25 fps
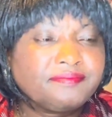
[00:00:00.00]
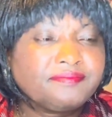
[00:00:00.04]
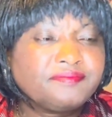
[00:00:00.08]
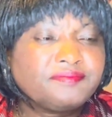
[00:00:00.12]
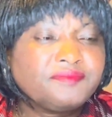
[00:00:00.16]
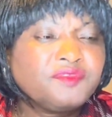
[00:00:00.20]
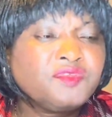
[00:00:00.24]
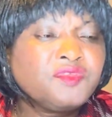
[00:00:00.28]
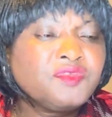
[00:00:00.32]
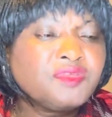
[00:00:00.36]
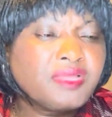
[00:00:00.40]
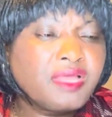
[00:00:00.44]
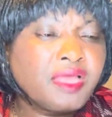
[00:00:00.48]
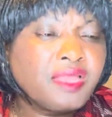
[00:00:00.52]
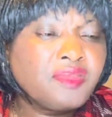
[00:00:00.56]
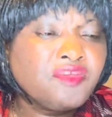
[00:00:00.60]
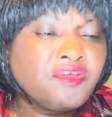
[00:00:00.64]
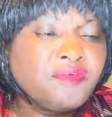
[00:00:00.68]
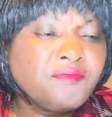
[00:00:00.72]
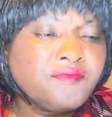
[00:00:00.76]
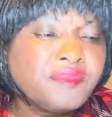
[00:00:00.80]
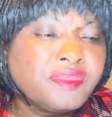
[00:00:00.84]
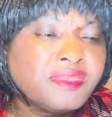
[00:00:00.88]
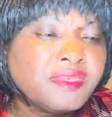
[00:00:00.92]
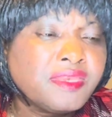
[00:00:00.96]
You
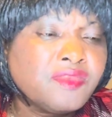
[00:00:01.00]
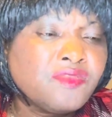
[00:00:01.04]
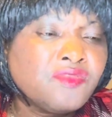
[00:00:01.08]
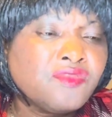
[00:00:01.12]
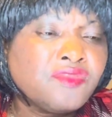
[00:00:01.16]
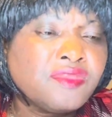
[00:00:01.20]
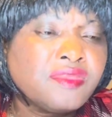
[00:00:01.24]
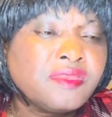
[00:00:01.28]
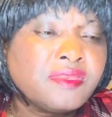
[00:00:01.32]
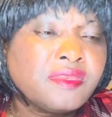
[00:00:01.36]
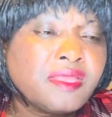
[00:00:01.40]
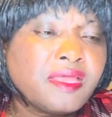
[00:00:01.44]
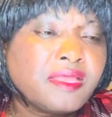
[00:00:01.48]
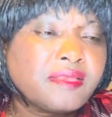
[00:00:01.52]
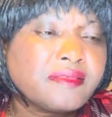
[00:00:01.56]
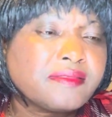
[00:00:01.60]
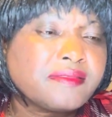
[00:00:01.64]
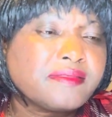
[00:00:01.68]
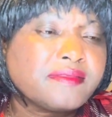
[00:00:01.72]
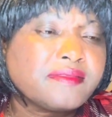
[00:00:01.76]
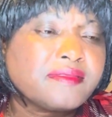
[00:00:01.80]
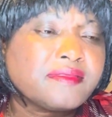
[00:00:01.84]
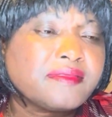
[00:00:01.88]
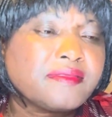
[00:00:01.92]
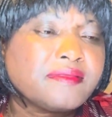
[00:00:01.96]
cannot be doing that.
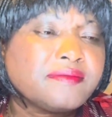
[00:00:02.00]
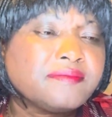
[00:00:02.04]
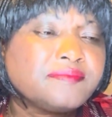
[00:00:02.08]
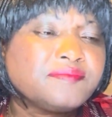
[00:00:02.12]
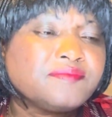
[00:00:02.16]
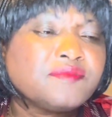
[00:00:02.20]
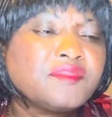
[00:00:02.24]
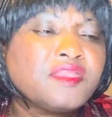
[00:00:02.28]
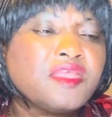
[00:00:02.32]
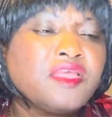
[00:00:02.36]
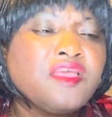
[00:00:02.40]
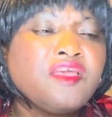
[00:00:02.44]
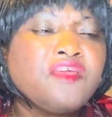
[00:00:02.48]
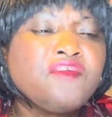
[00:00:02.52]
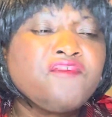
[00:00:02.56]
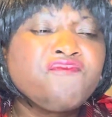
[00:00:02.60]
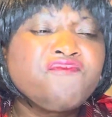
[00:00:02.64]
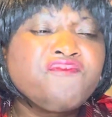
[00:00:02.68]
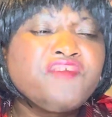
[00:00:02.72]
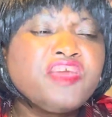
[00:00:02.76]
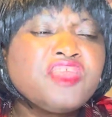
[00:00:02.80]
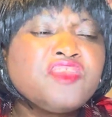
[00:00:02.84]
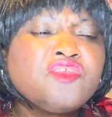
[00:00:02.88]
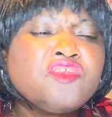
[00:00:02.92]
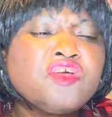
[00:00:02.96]

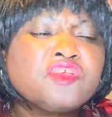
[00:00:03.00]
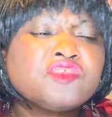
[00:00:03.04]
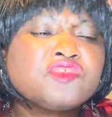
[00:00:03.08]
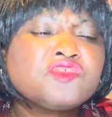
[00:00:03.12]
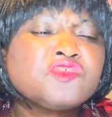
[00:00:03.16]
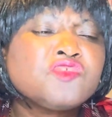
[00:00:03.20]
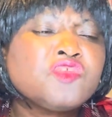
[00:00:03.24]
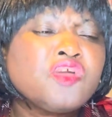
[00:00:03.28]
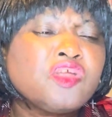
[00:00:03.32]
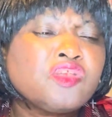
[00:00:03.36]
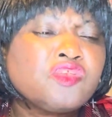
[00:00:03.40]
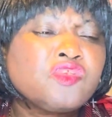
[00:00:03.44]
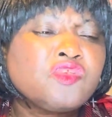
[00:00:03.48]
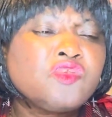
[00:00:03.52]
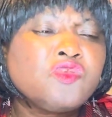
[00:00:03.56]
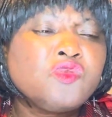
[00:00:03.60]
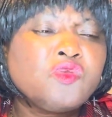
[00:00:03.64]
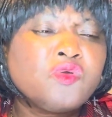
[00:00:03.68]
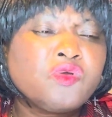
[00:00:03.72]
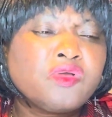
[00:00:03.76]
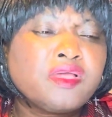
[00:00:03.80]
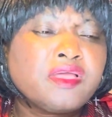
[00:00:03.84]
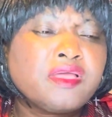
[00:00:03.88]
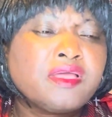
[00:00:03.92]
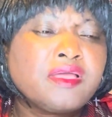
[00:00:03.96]
Faith does not
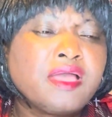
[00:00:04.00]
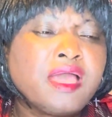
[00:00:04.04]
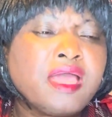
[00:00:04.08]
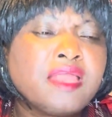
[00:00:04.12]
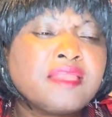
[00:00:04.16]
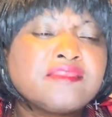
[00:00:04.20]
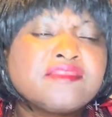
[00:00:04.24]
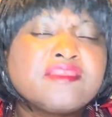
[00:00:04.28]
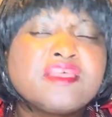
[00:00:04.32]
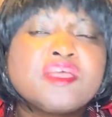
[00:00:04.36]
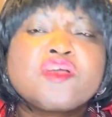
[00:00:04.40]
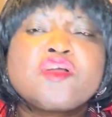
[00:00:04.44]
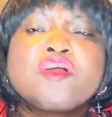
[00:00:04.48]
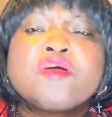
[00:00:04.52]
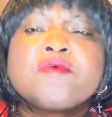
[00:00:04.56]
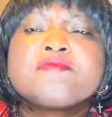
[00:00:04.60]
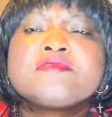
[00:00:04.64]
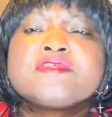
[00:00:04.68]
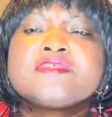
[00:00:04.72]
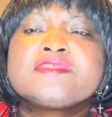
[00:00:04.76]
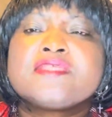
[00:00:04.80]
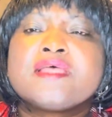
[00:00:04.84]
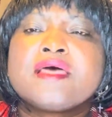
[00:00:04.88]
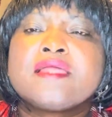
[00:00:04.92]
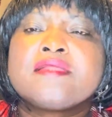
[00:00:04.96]
look at
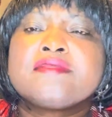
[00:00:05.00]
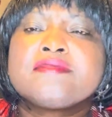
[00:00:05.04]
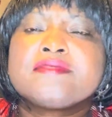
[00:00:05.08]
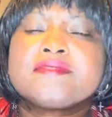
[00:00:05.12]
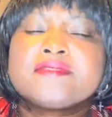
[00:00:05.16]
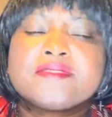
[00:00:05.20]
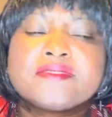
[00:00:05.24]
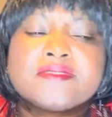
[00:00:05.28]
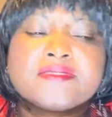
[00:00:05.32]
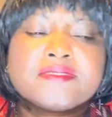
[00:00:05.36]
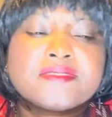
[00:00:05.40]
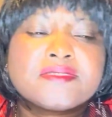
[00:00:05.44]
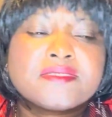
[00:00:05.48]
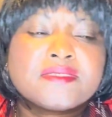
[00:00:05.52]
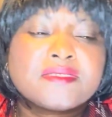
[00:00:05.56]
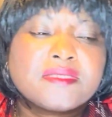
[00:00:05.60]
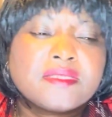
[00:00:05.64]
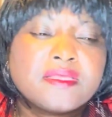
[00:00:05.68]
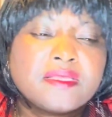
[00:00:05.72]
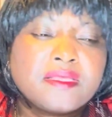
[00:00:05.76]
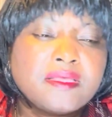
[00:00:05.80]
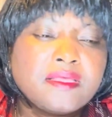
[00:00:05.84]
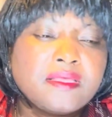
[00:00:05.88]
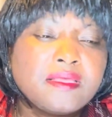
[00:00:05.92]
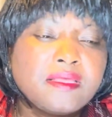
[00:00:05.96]
circumstances
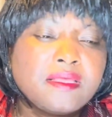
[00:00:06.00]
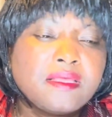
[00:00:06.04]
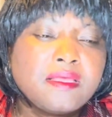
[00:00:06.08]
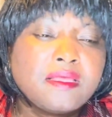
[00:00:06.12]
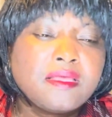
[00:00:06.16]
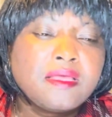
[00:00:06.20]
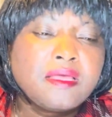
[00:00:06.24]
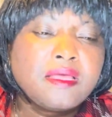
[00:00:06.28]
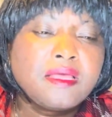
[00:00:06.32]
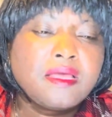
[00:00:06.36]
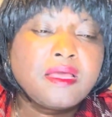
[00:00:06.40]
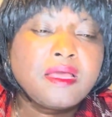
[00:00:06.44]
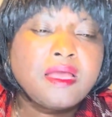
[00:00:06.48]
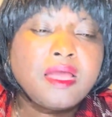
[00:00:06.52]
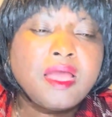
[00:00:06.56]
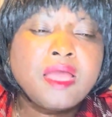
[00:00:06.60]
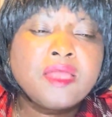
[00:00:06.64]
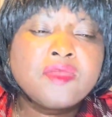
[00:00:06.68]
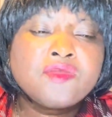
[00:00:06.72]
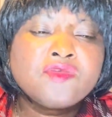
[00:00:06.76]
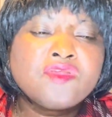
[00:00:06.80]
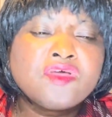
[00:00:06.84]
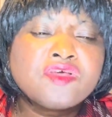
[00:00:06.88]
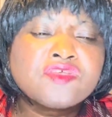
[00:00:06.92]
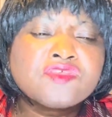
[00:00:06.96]

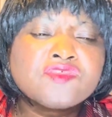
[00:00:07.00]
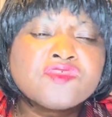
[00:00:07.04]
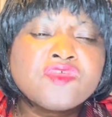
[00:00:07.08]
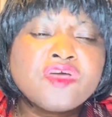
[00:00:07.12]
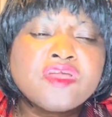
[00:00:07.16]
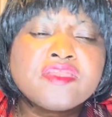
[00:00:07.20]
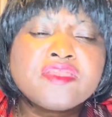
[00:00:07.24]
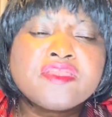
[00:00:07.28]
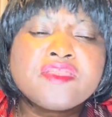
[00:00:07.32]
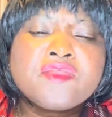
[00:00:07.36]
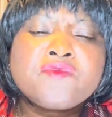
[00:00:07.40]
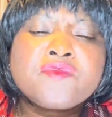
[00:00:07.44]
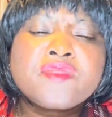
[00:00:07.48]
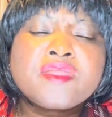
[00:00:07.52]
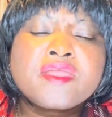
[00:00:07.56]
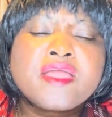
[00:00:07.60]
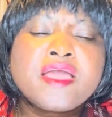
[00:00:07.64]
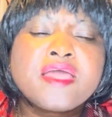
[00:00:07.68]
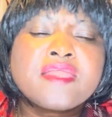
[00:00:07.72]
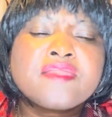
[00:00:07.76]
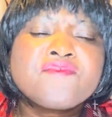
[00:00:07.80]
and does not regard